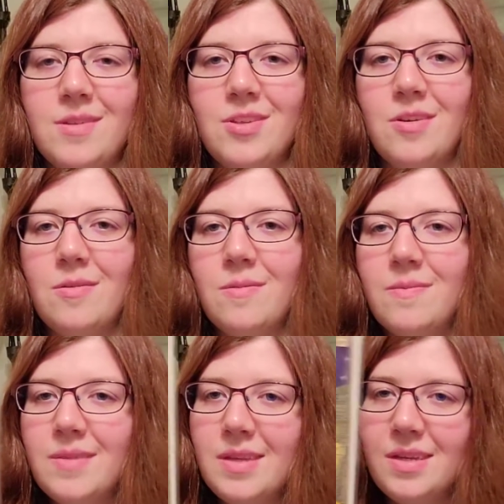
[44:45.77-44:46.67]
So
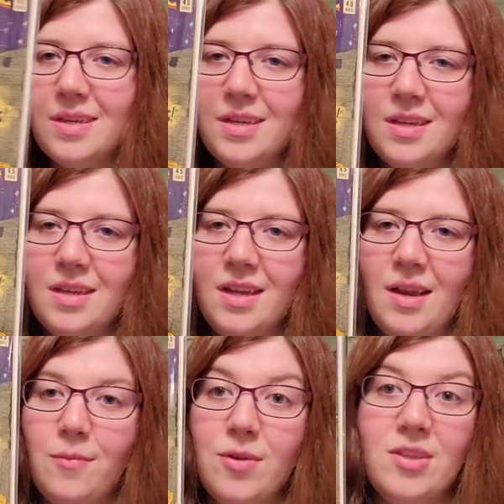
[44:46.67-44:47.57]

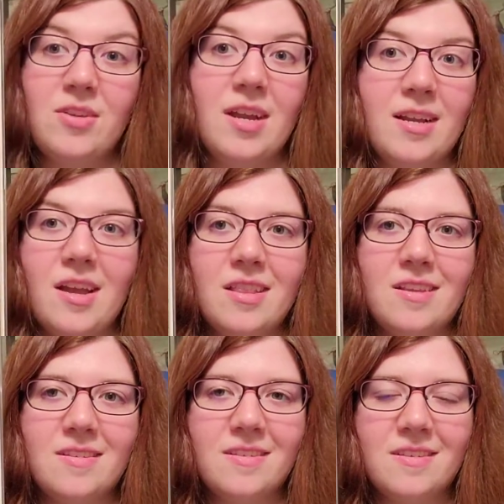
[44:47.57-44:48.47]
I'm really glad I got
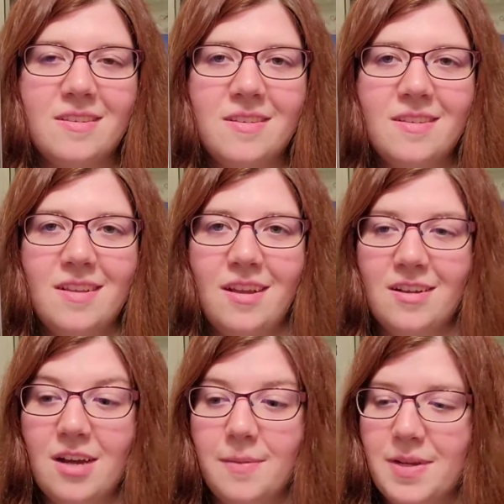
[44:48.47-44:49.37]
this
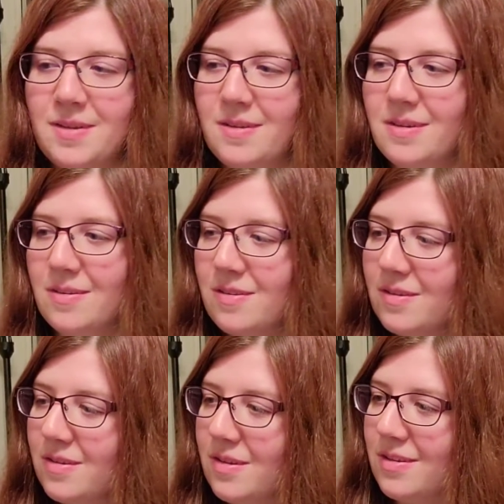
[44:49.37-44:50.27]
comic,
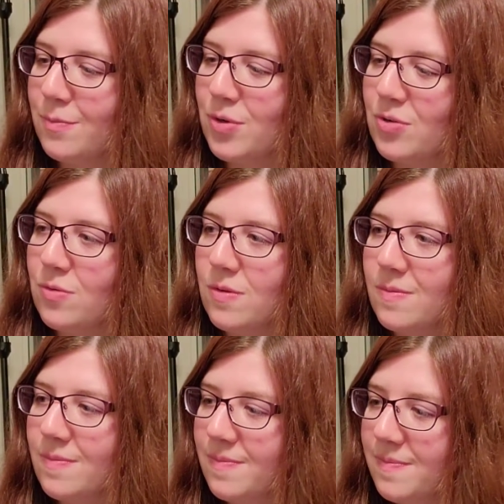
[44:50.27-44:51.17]
because it's pretty cool.
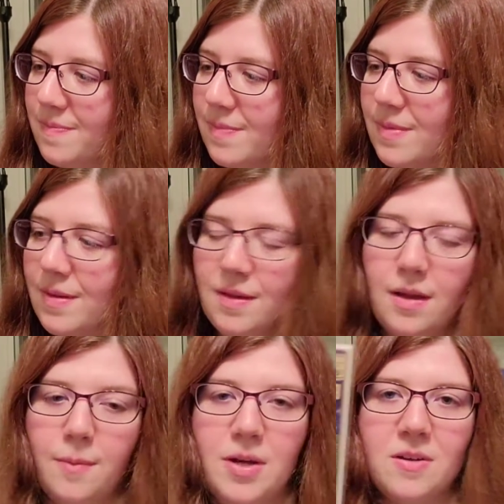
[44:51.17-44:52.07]

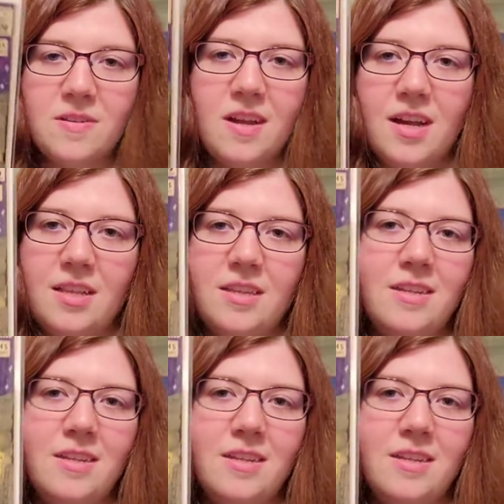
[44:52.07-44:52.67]
Among Us hide the